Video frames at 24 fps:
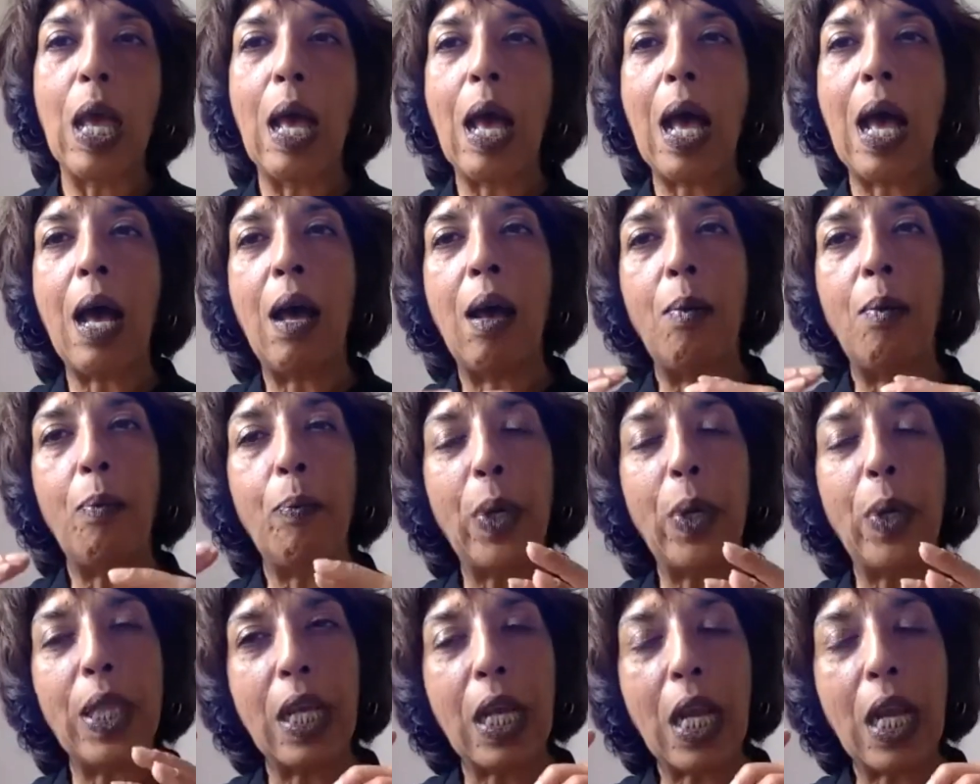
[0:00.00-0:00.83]

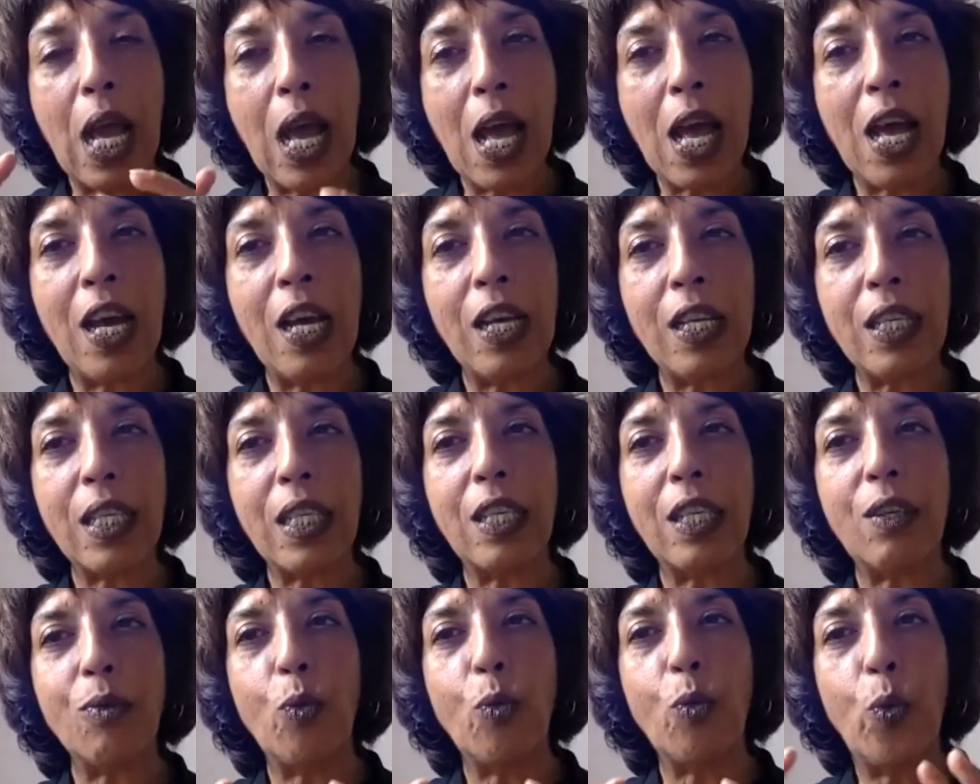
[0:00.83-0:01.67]
But the
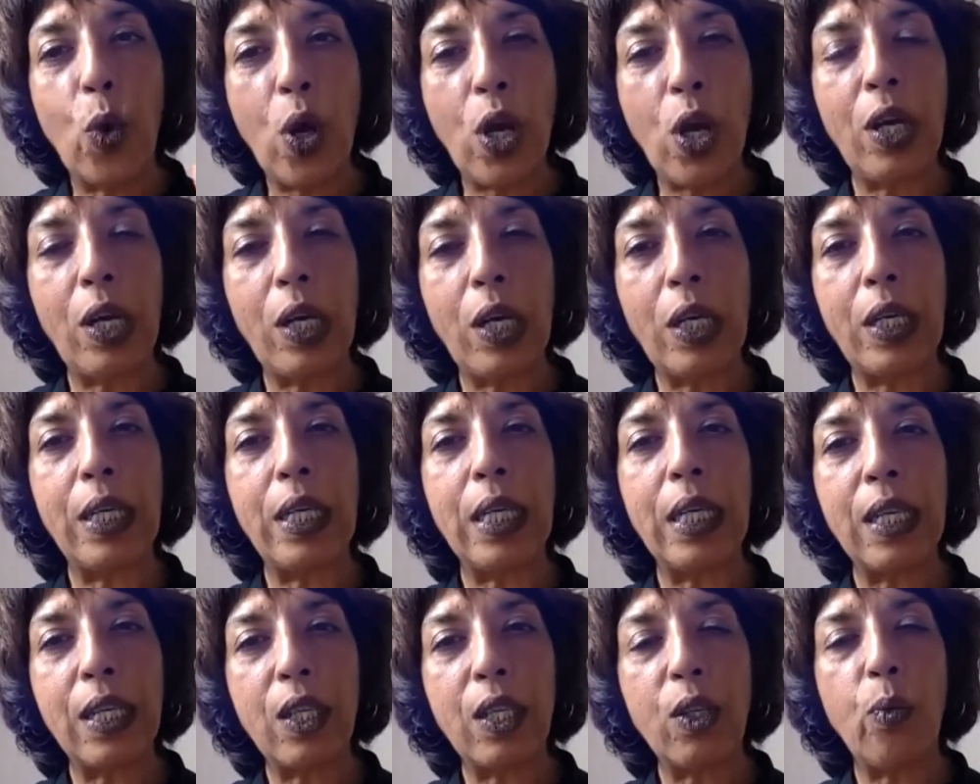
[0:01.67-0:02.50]
caste word
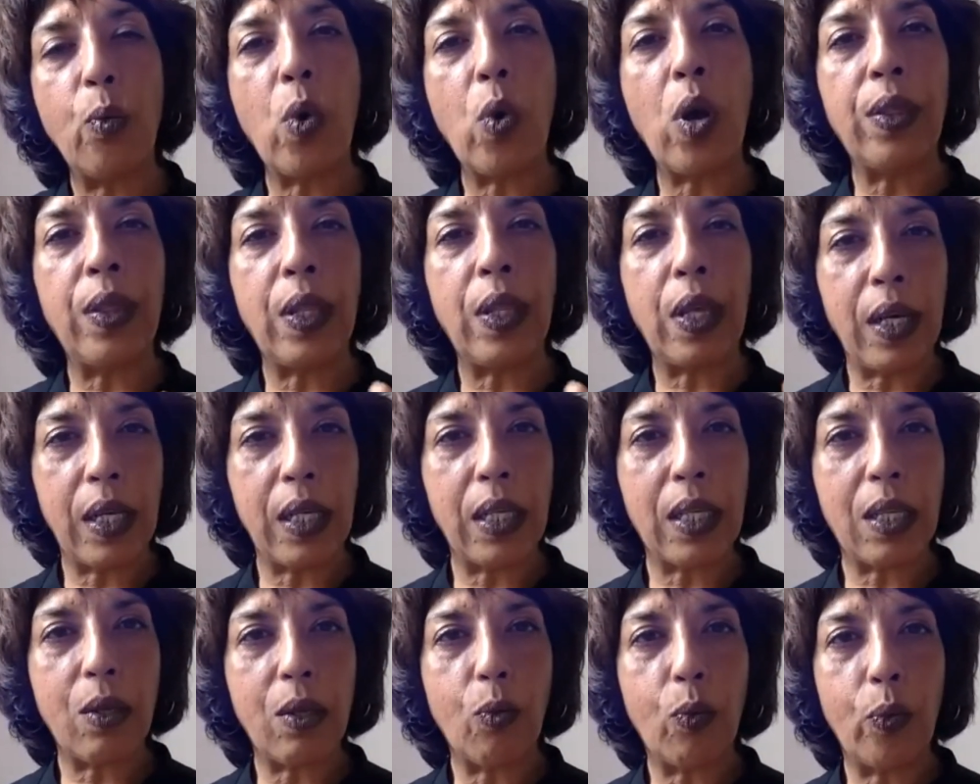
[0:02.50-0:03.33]
is the one
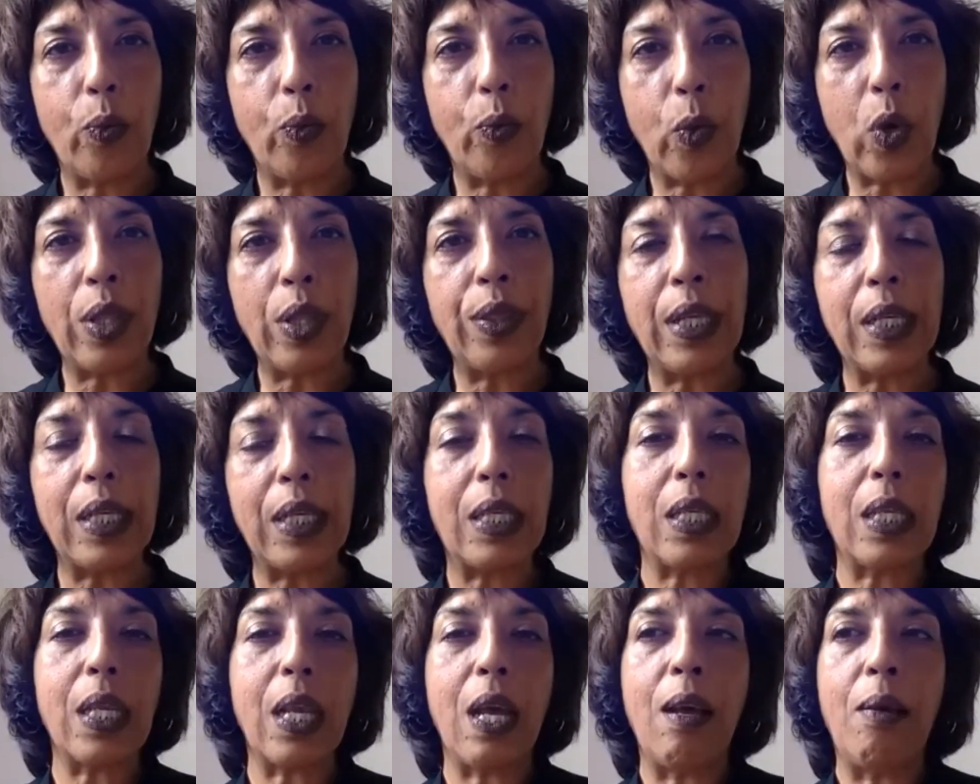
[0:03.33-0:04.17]

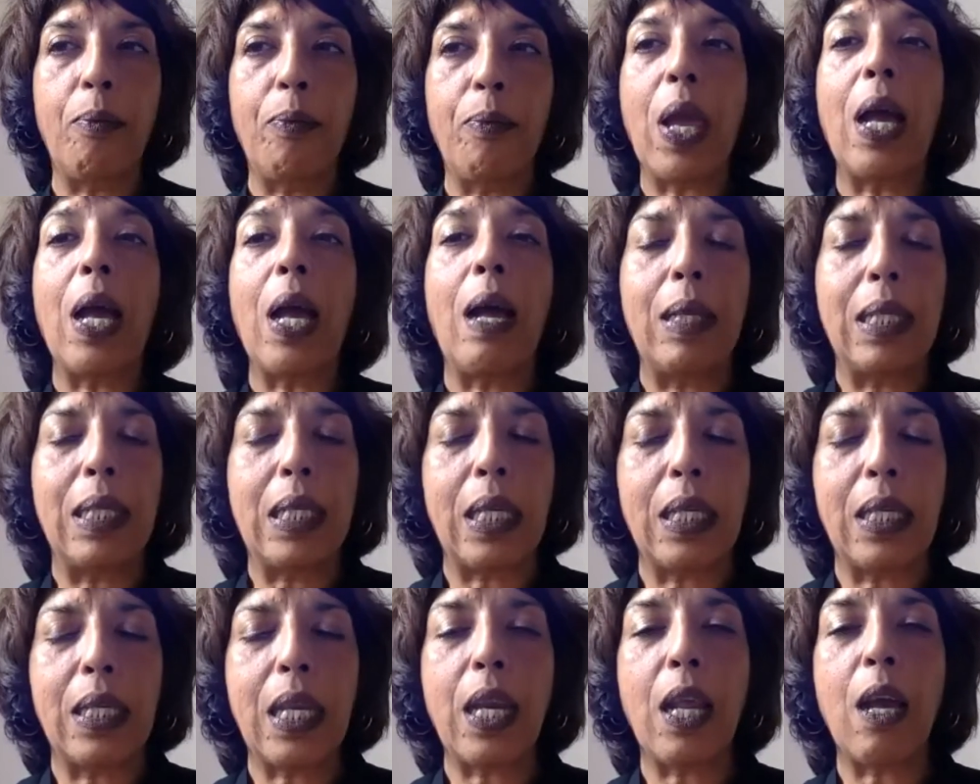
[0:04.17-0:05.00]
that's, as I
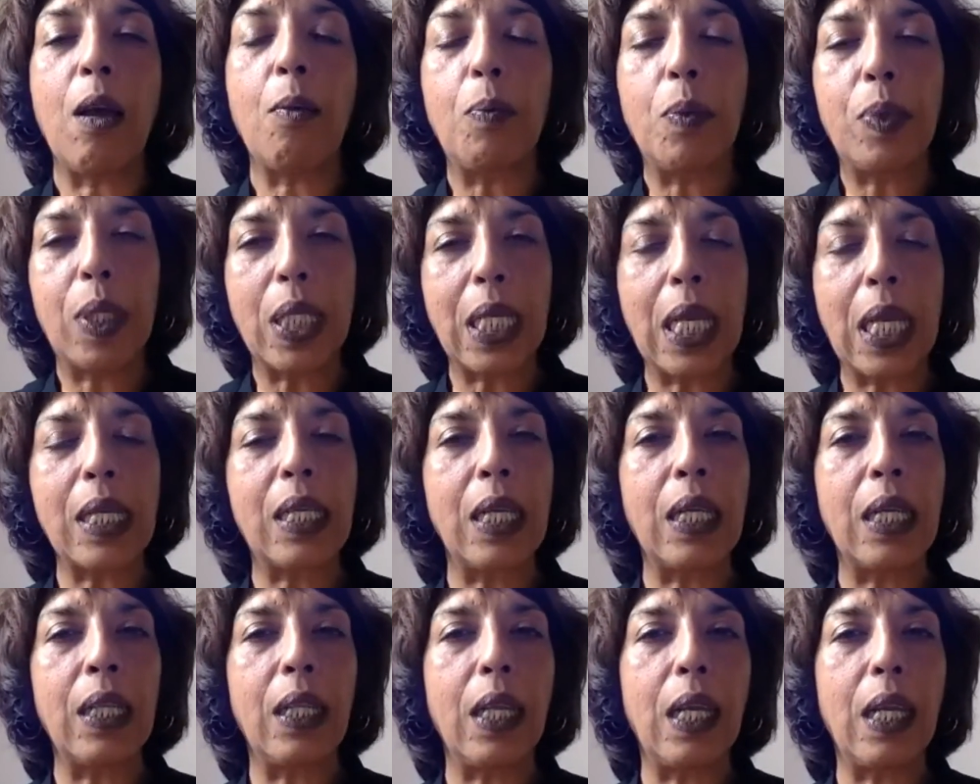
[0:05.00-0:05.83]
said,
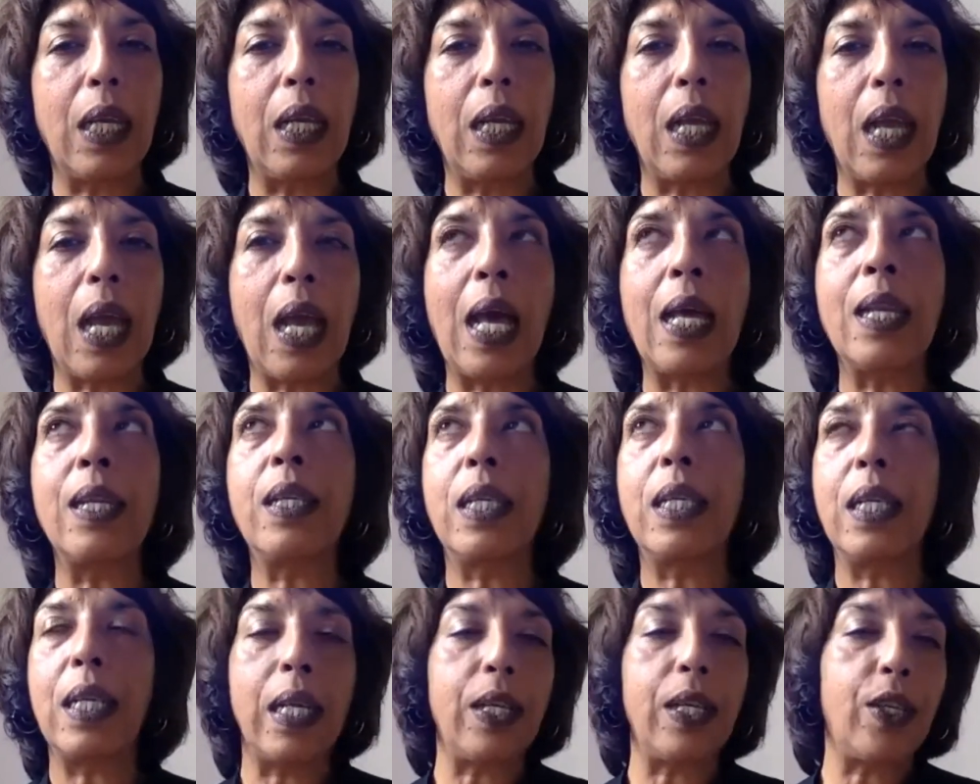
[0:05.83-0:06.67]
upsetting the
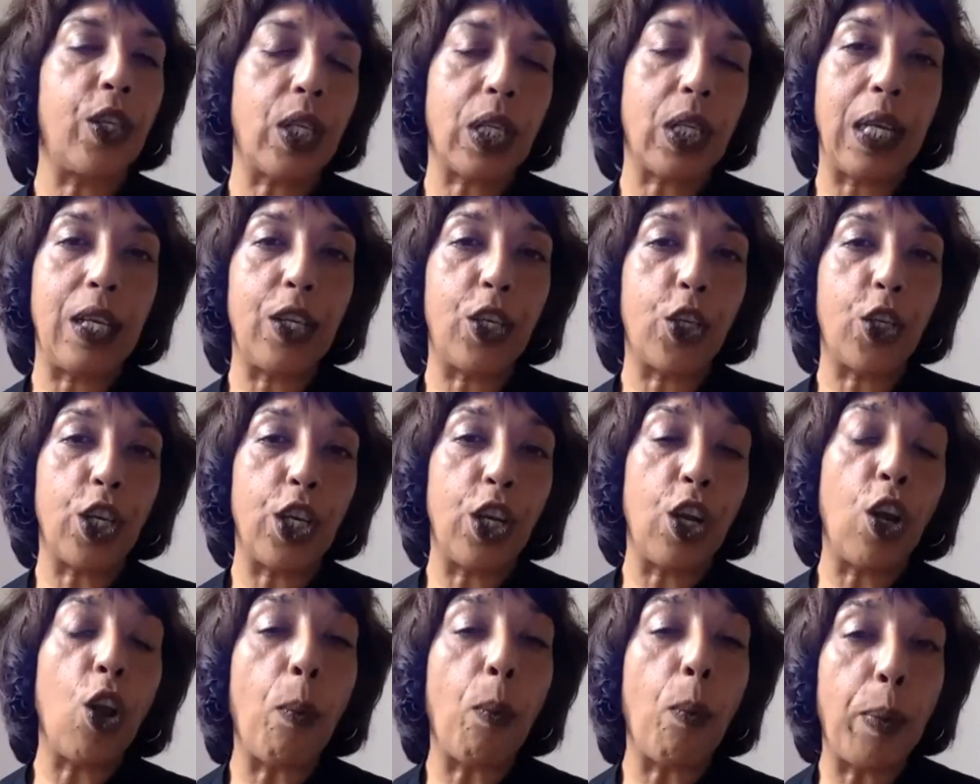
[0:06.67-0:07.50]
anti-legislation
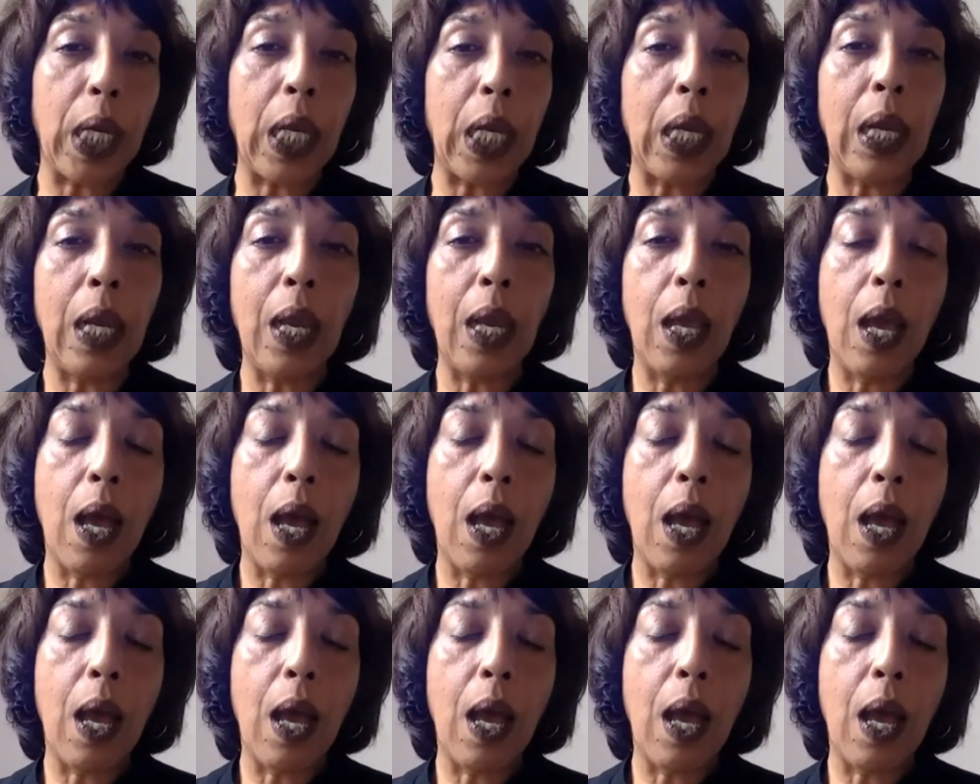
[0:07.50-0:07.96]
lobby.